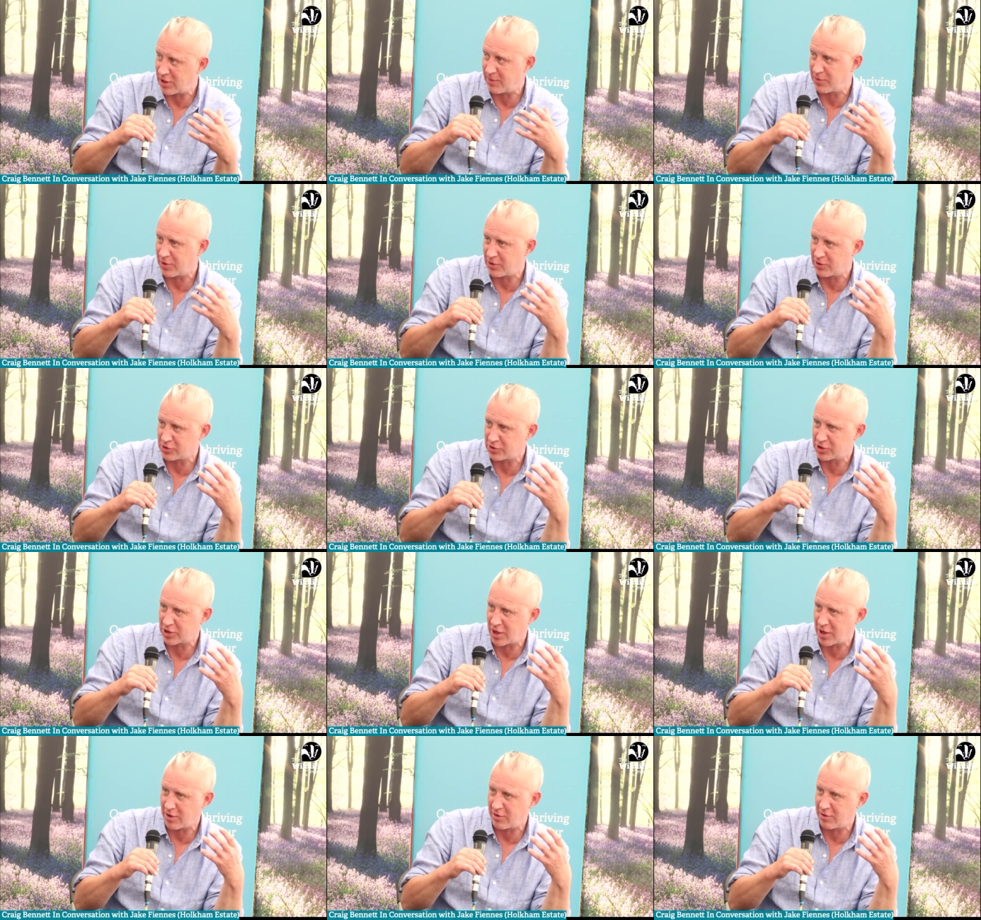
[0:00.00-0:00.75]
but
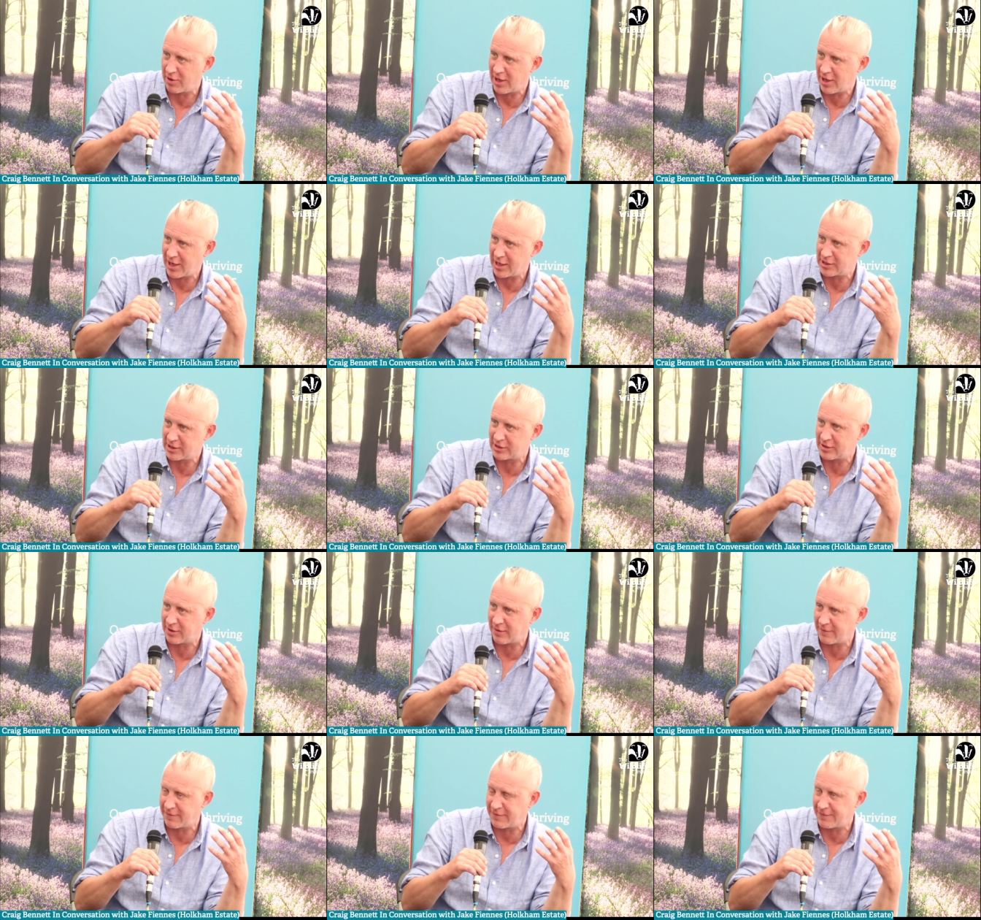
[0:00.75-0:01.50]
also
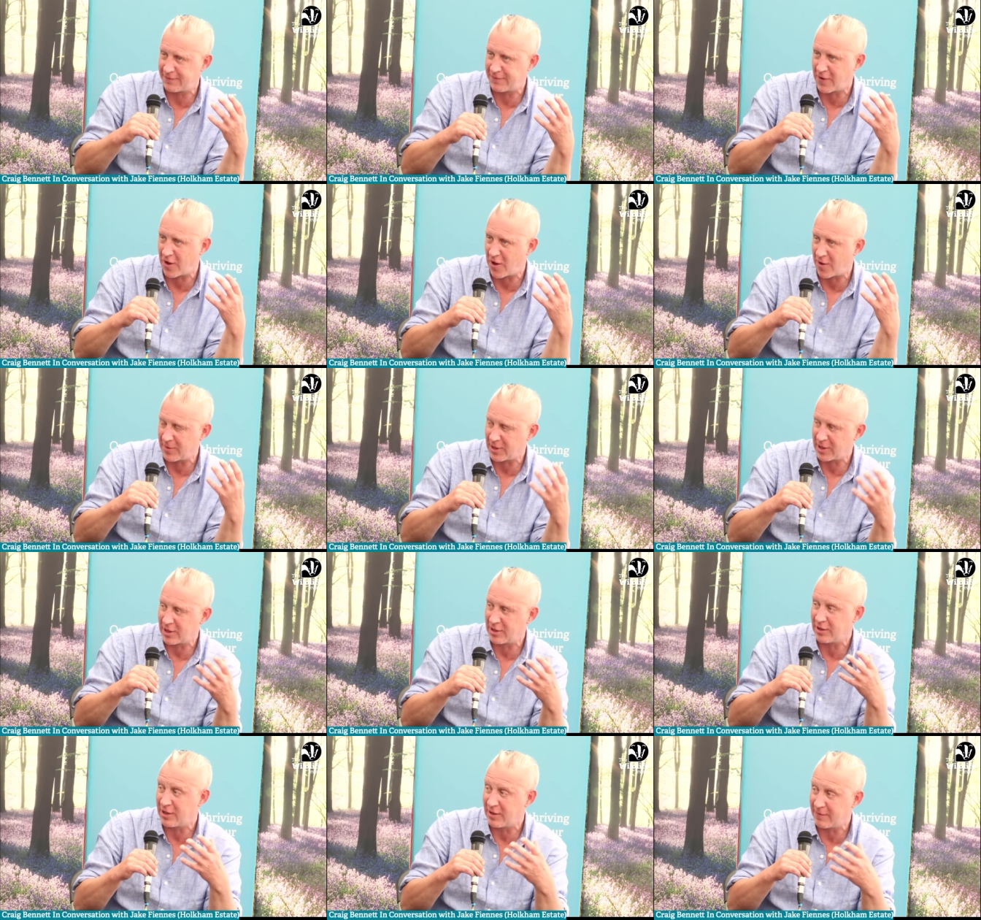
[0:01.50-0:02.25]
its farming
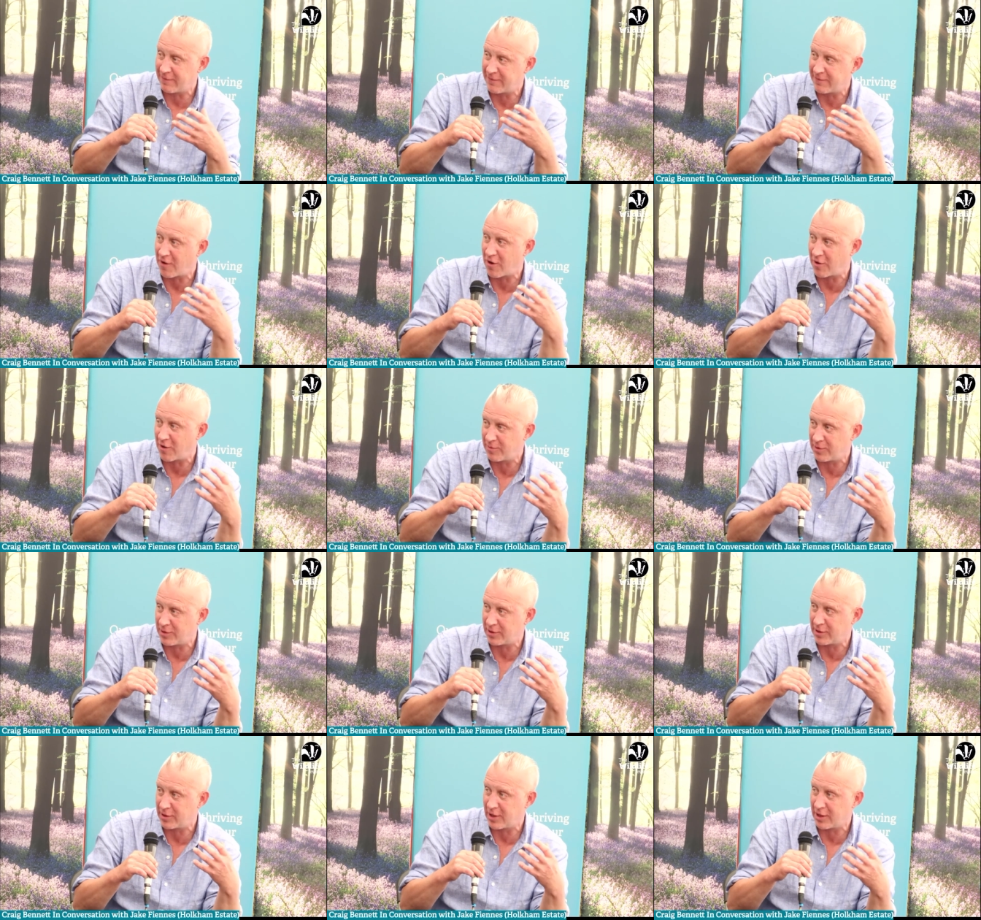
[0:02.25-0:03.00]
and the
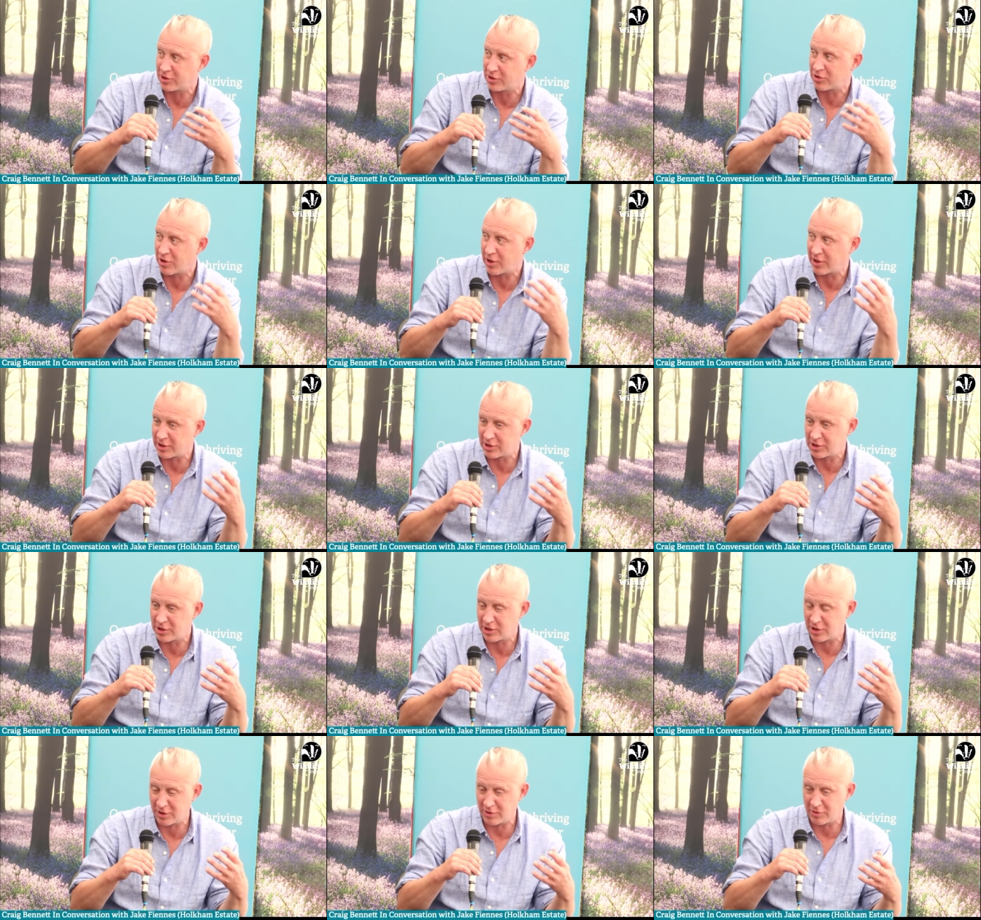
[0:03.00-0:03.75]
environment, and try
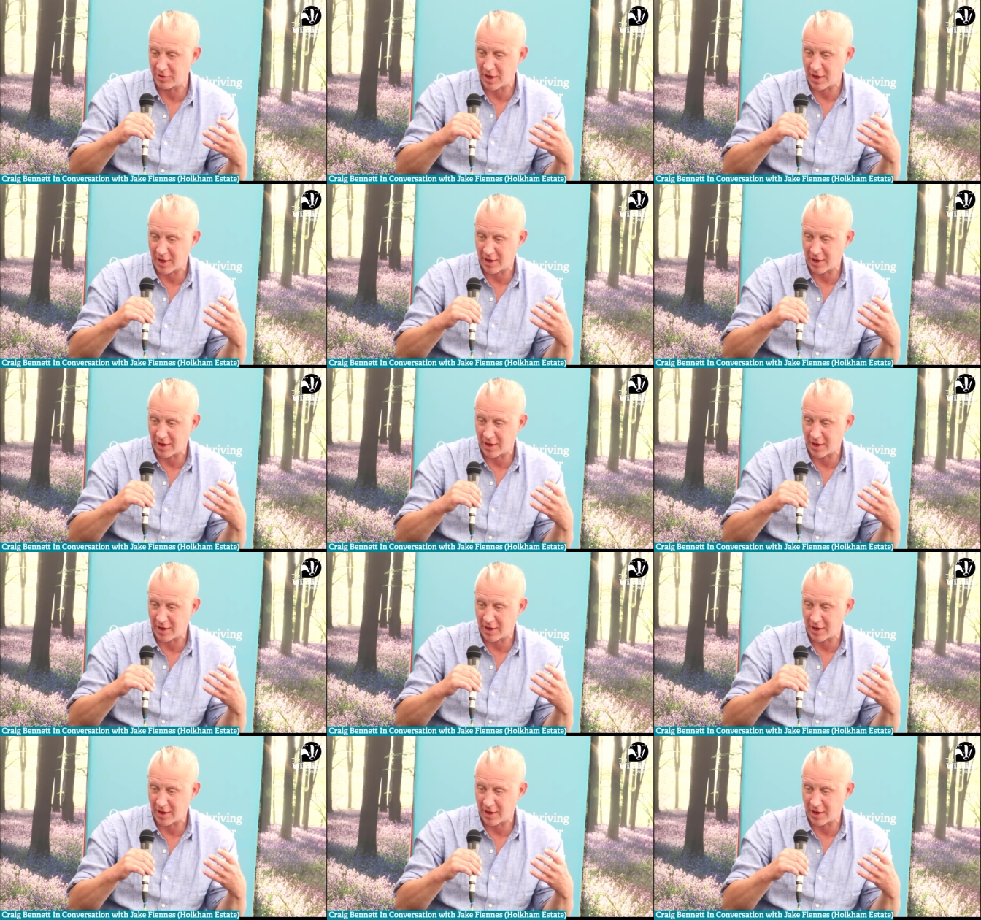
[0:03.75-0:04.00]
to...